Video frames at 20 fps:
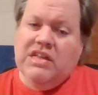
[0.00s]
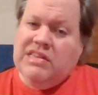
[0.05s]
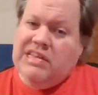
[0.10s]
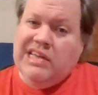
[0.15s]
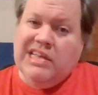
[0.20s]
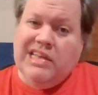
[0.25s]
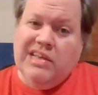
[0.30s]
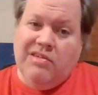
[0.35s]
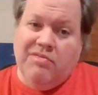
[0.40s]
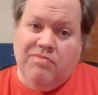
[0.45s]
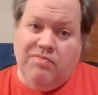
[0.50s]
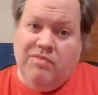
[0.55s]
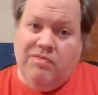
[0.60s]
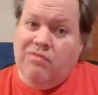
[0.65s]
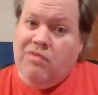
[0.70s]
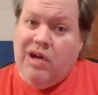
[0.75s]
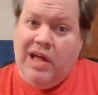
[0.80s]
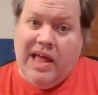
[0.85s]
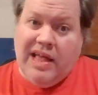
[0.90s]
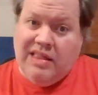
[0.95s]
telling you
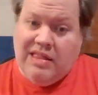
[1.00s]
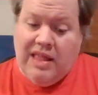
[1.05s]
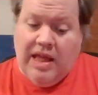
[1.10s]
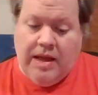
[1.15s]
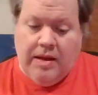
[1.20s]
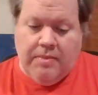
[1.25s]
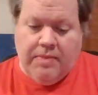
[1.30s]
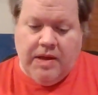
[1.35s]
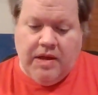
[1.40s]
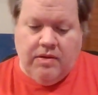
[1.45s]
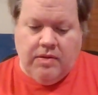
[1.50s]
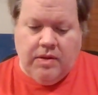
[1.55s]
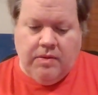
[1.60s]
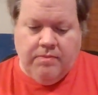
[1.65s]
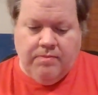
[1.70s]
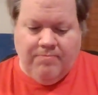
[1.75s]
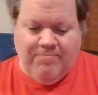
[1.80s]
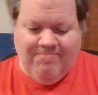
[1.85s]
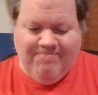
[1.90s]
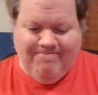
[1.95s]
what I think about
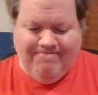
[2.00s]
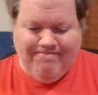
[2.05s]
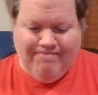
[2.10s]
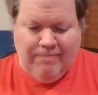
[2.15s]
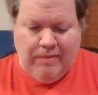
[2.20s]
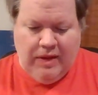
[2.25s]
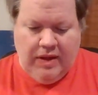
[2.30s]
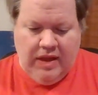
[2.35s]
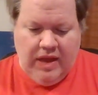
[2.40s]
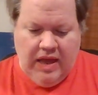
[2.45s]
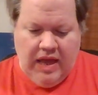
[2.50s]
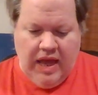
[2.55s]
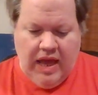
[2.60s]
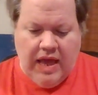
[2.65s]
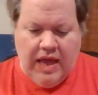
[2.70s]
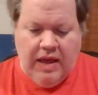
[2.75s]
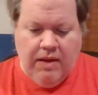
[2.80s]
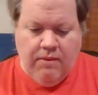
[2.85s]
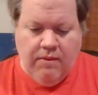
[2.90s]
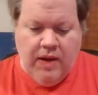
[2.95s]
them.
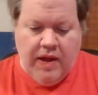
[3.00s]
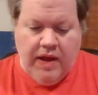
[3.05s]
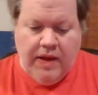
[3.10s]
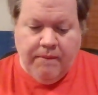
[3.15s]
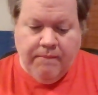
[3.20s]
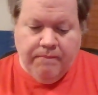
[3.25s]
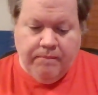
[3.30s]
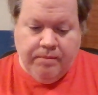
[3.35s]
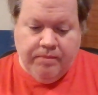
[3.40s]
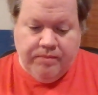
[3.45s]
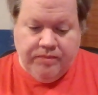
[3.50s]
Anyway...